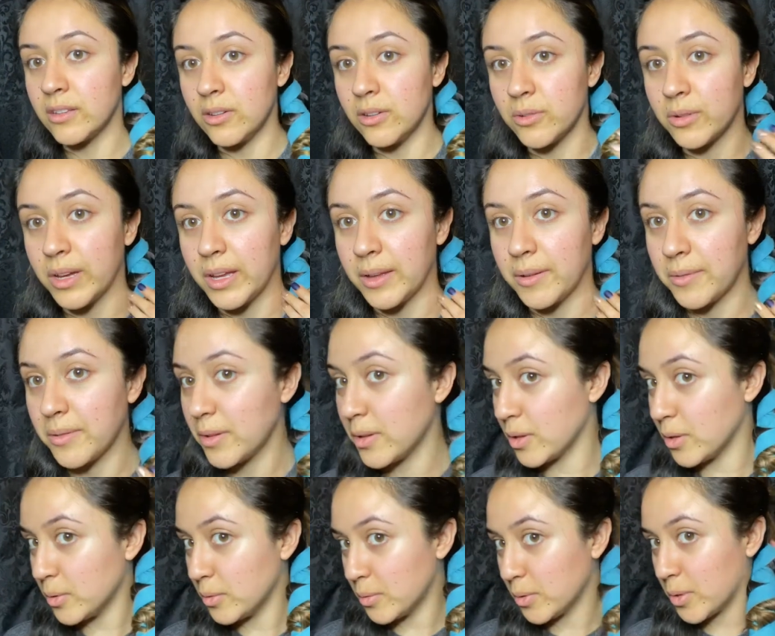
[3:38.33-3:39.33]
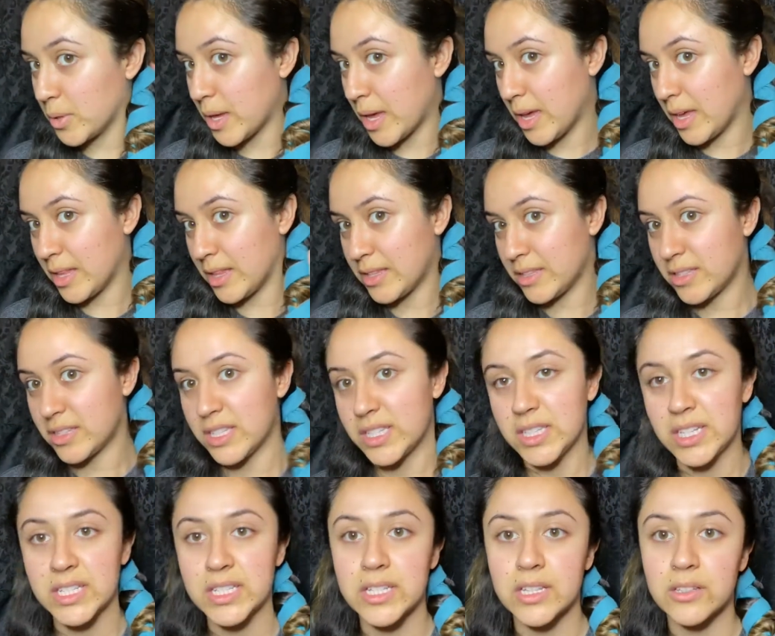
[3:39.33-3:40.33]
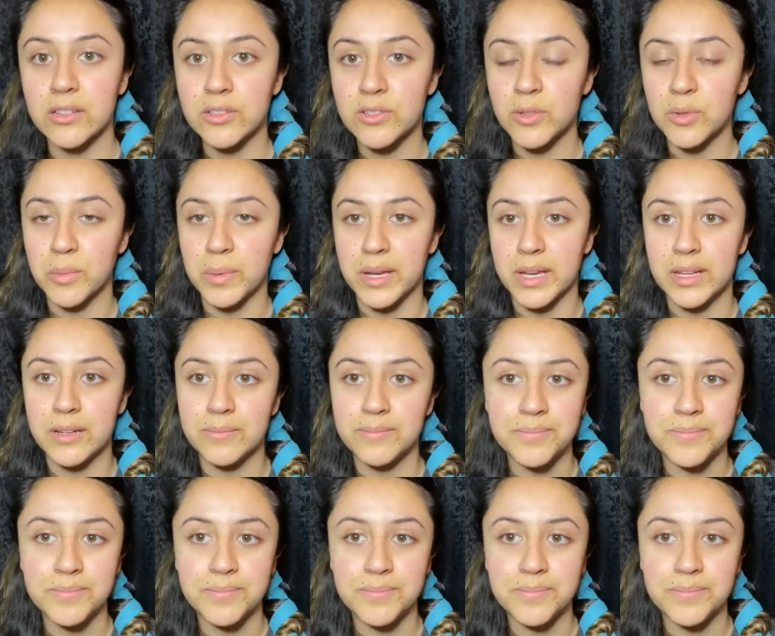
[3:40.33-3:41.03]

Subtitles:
Okay. Oh, okay. That's not too bad.